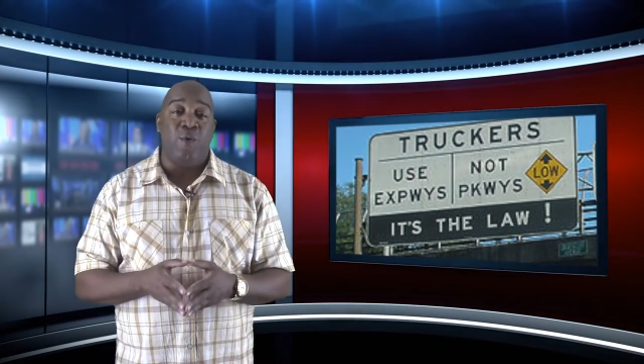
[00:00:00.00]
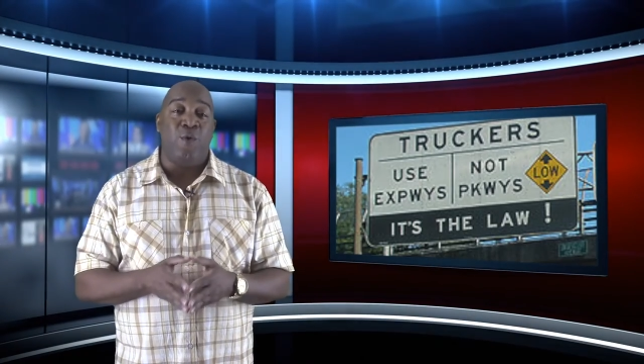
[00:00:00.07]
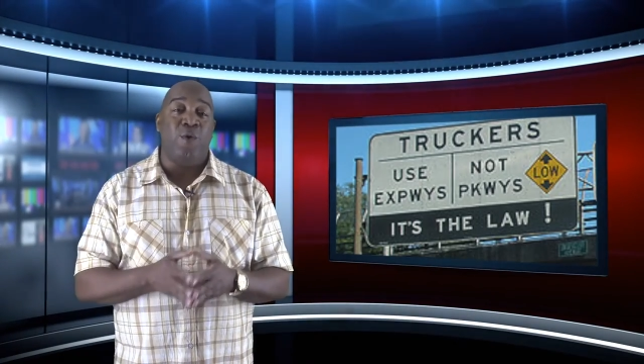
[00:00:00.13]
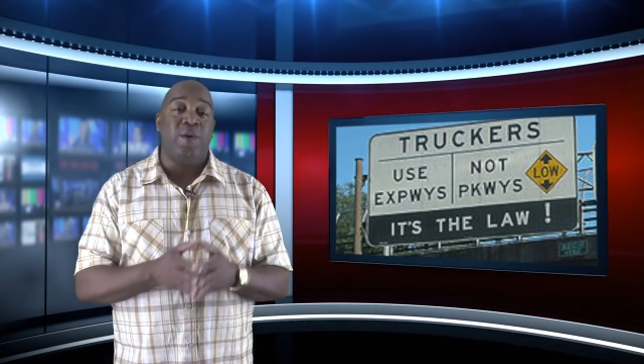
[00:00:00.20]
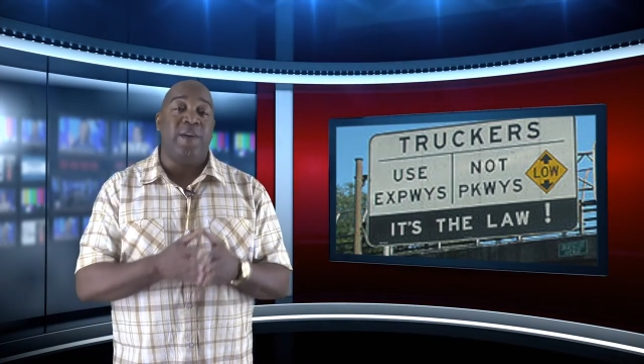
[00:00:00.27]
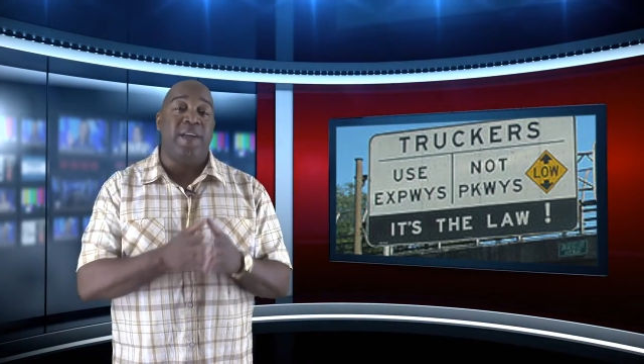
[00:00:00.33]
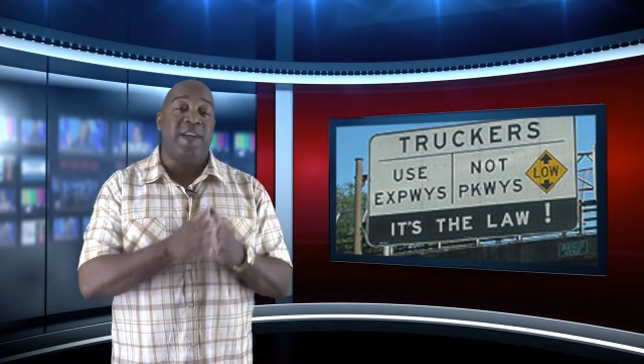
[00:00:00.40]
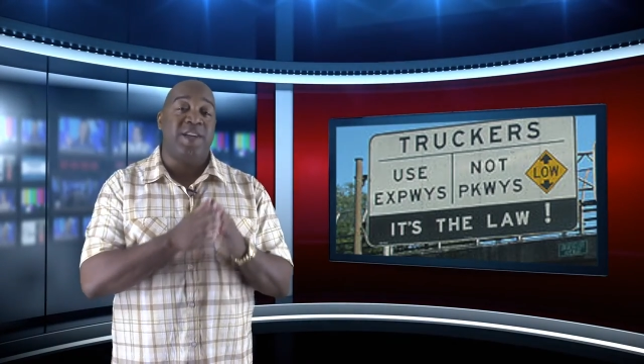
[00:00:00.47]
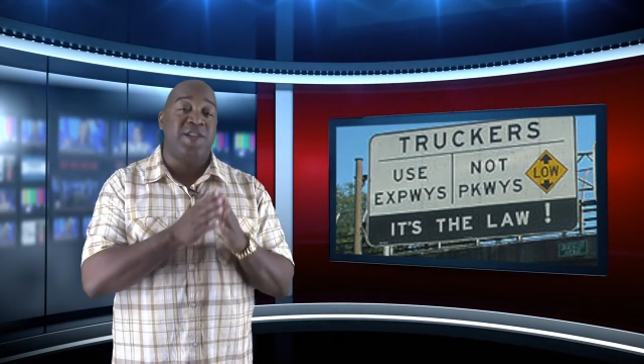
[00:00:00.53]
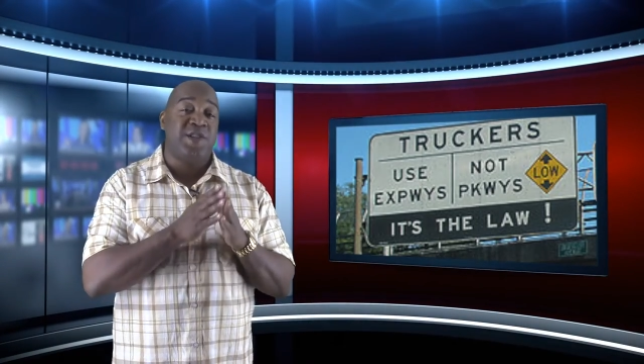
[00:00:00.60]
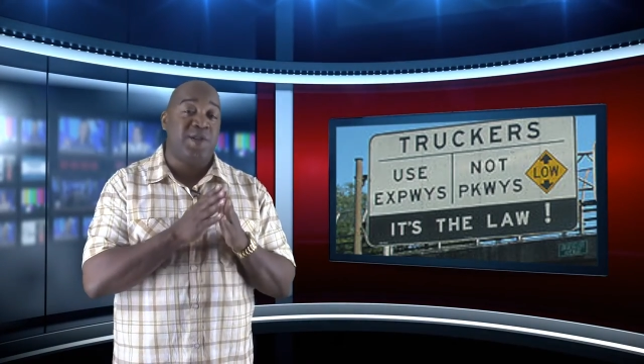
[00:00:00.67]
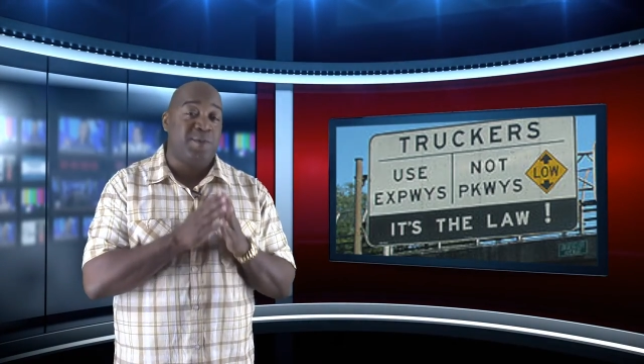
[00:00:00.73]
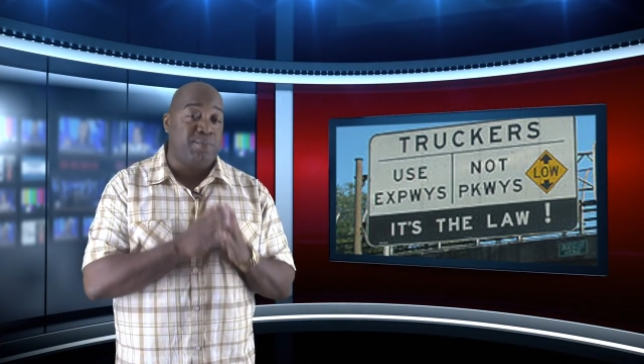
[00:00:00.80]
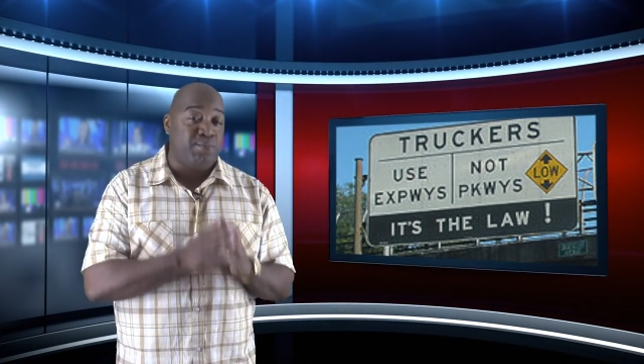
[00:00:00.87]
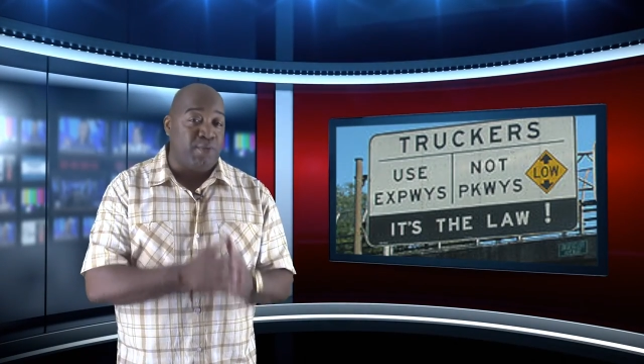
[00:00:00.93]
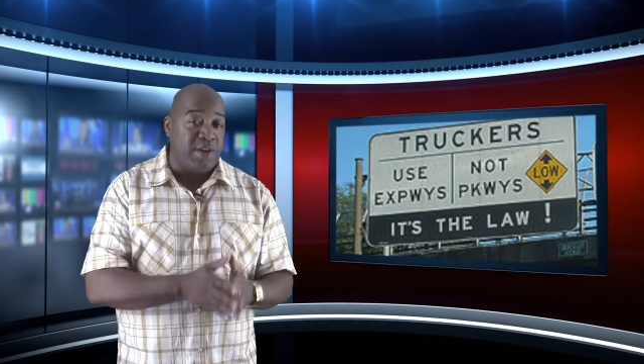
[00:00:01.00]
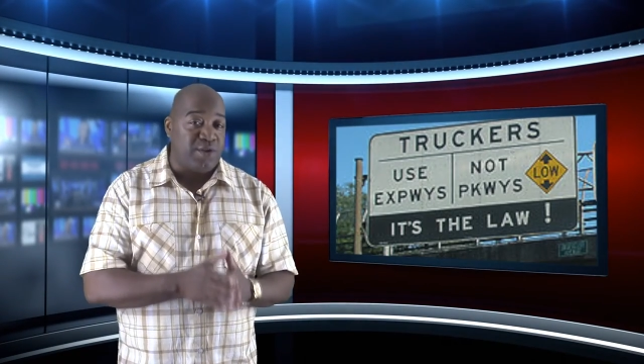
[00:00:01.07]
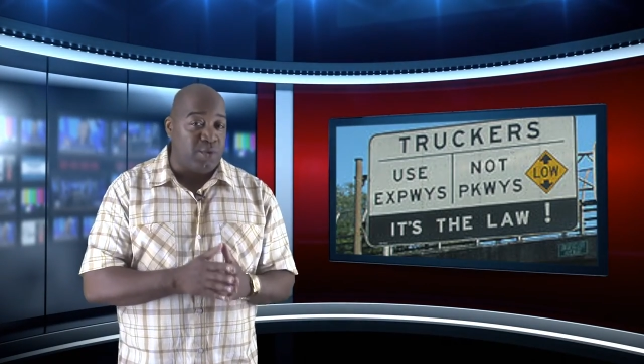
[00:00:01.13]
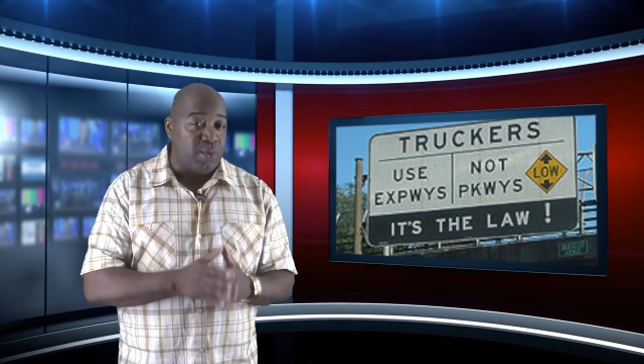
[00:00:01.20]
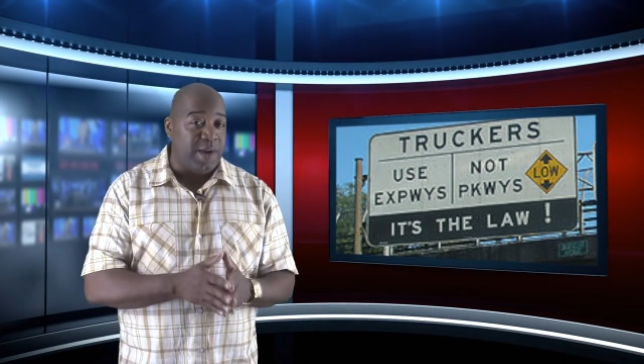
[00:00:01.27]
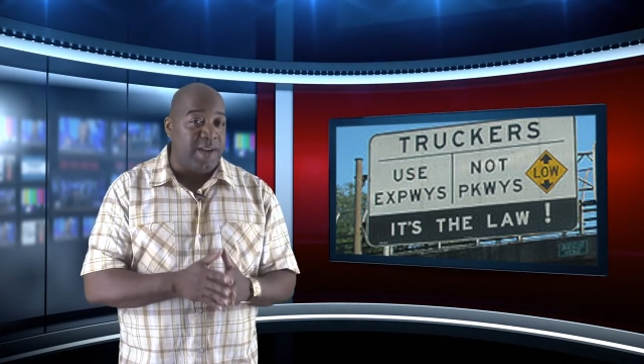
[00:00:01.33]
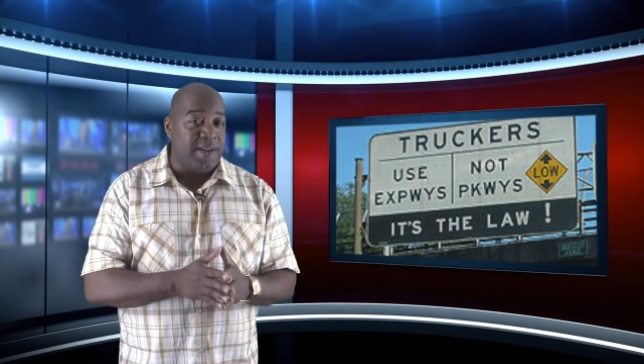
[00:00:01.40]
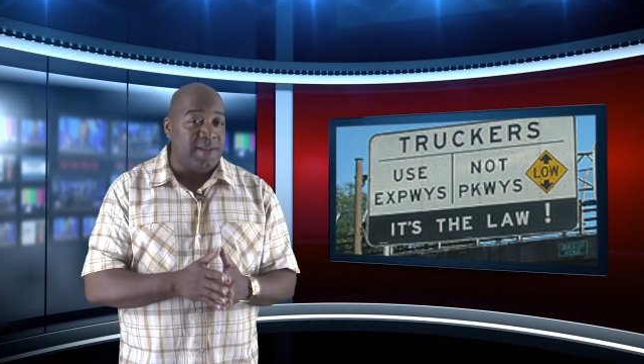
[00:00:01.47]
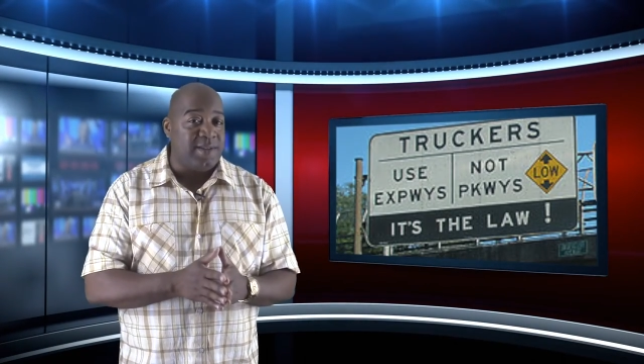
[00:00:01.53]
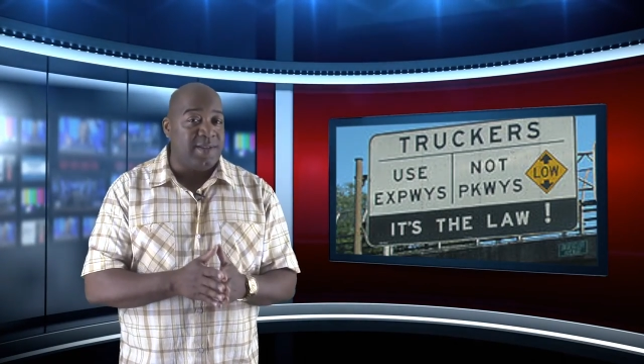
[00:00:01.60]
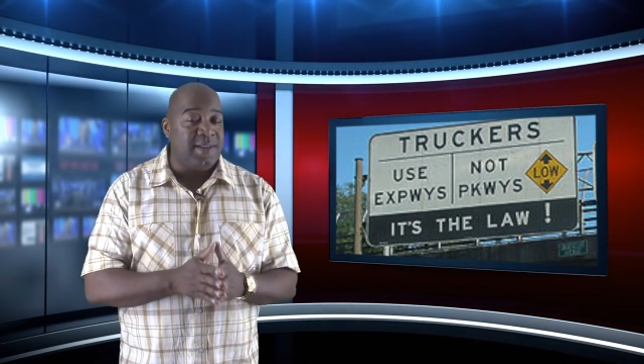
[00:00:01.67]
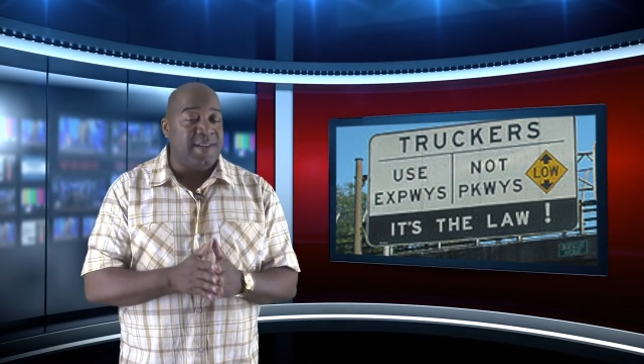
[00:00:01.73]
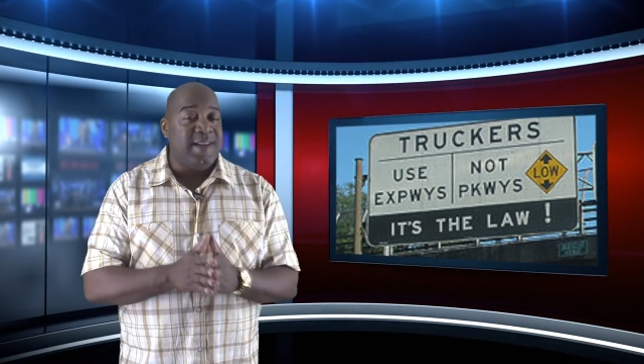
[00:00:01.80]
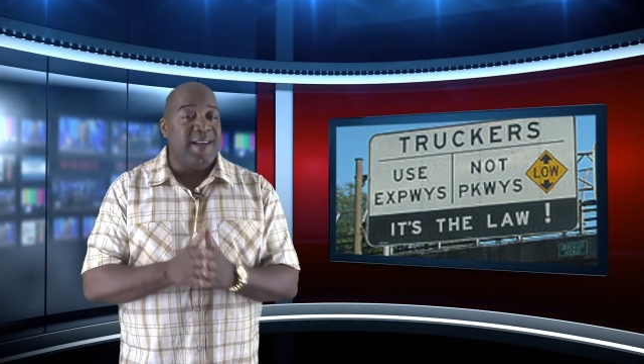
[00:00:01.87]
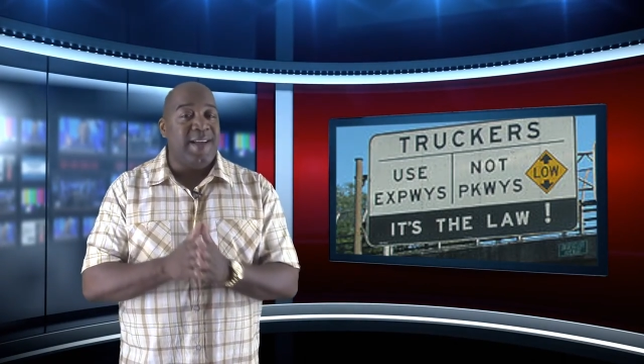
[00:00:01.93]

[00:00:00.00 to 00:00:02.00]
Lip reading: on expressways,